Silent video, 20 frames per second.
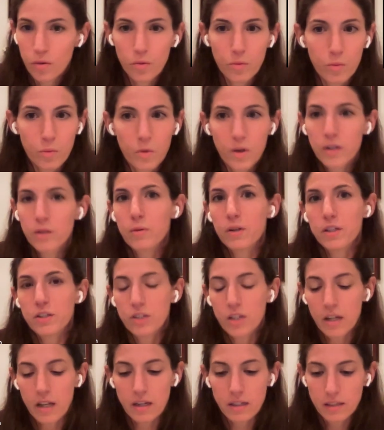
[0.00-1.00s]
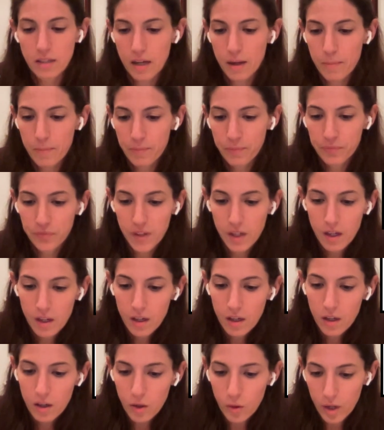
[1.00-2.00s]
one question at a time.
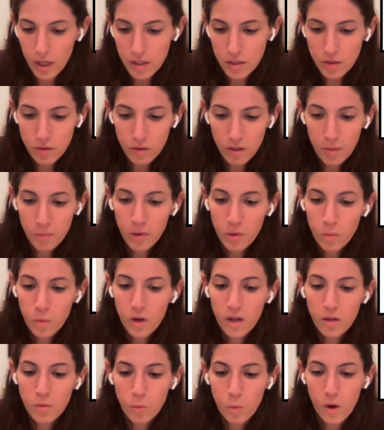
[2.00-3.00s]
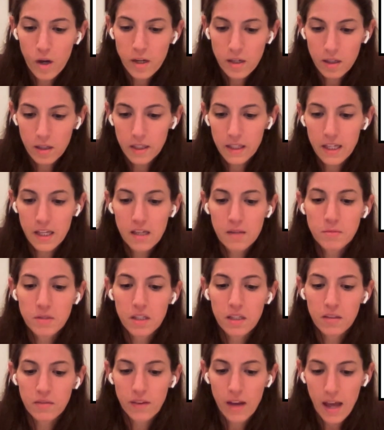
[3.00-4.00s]
Okay, so number one, what claims,
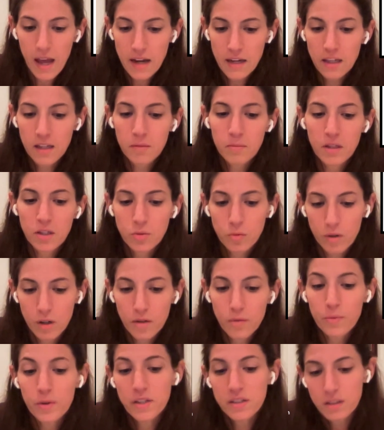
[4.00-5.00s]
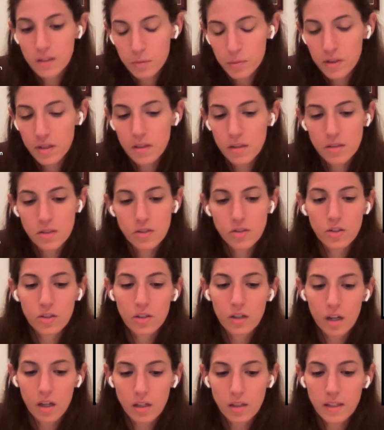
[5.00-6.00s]
if any, may Tuan reasonably
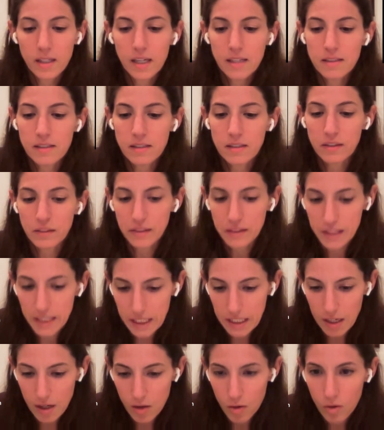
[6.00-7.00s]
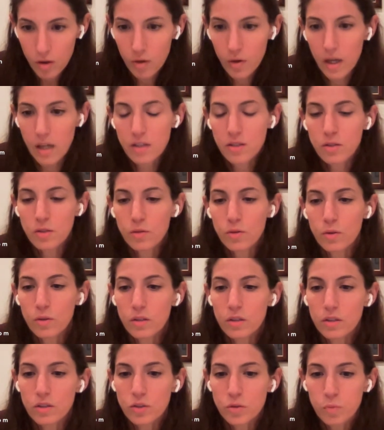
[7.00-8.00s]
assert against Leo? Okay, so
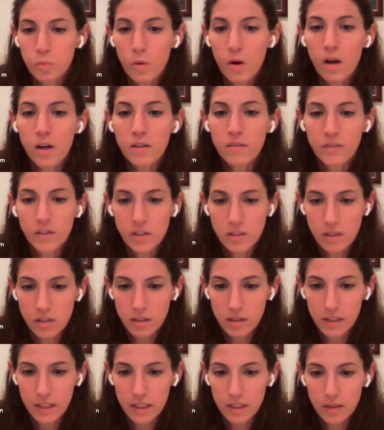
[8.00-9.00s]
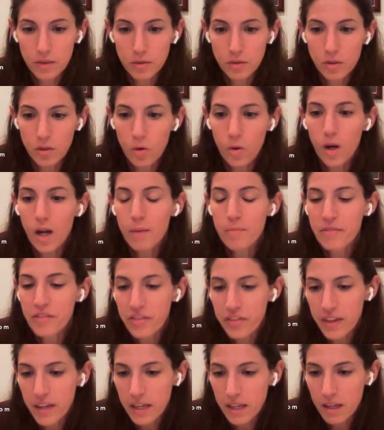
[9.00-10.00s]
Tuan versus Leo. So I'm
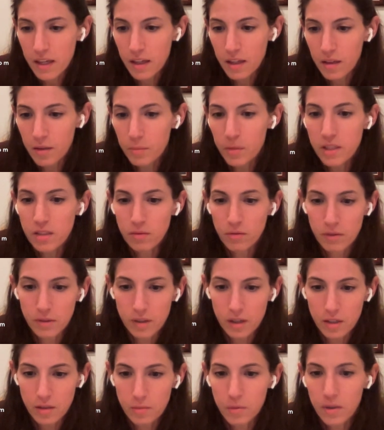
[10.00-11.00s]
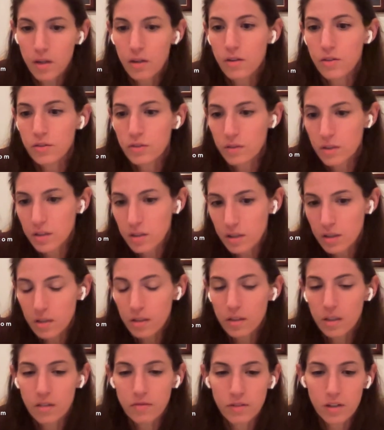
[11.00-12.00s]
thinking, based on what we talked about, duty to
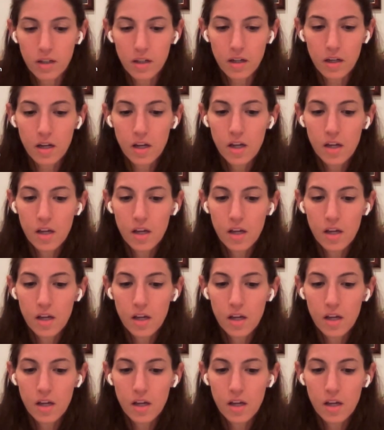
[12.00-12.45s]
deliver,